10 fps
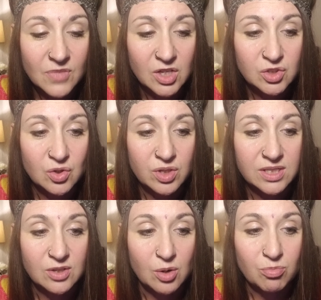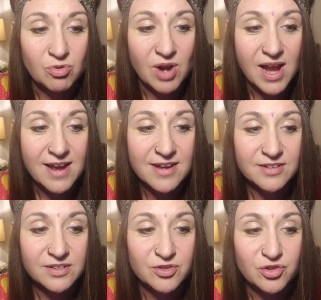So these are
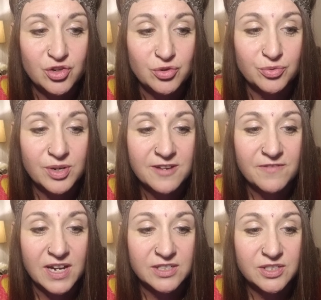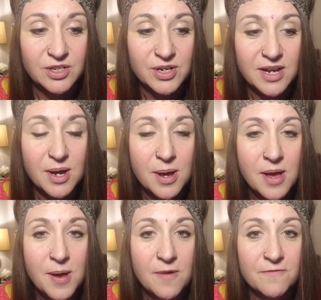brand new bacteria
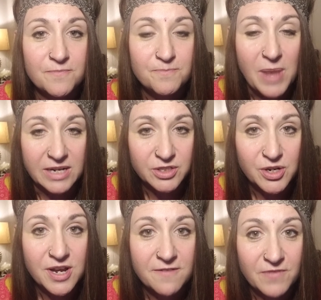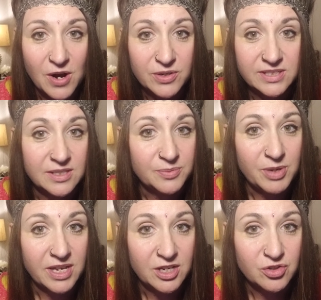and viruses
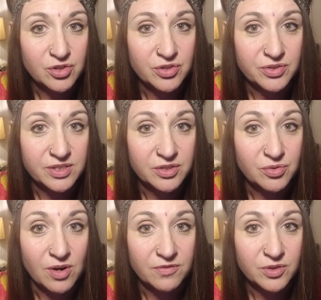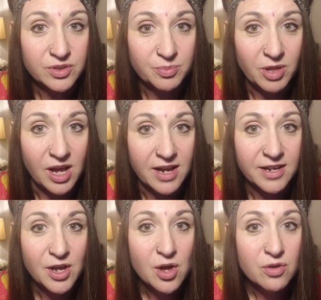being introduced into our food supply
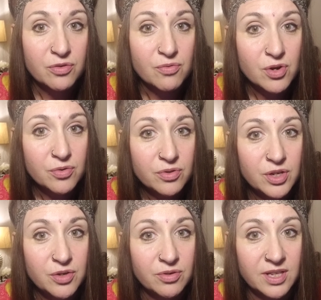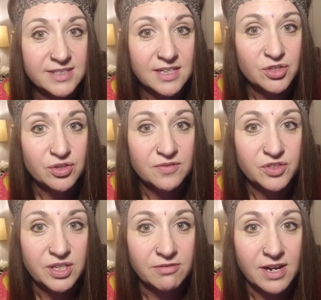through the utilization of
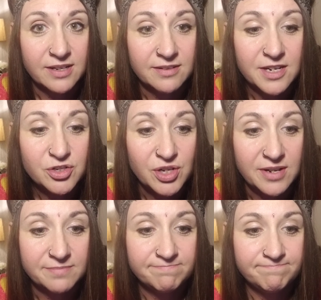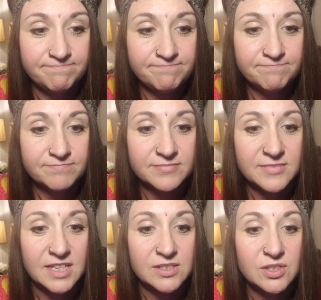gene regulation.
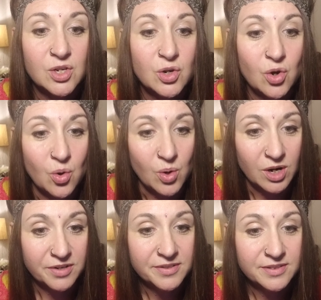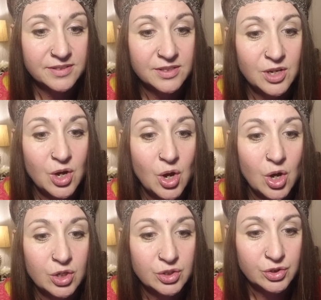That's corn,
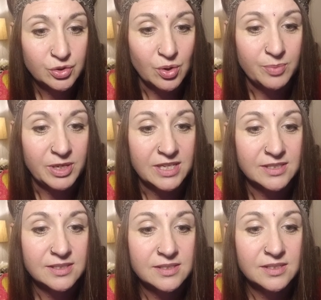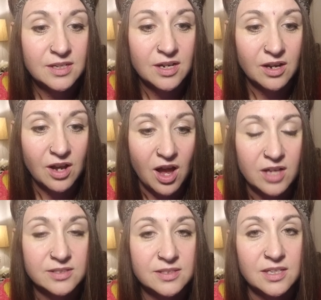soybeans,
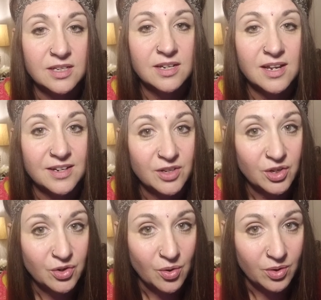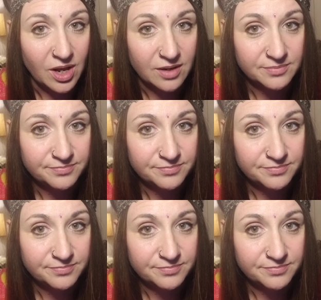cottonseed, and canola.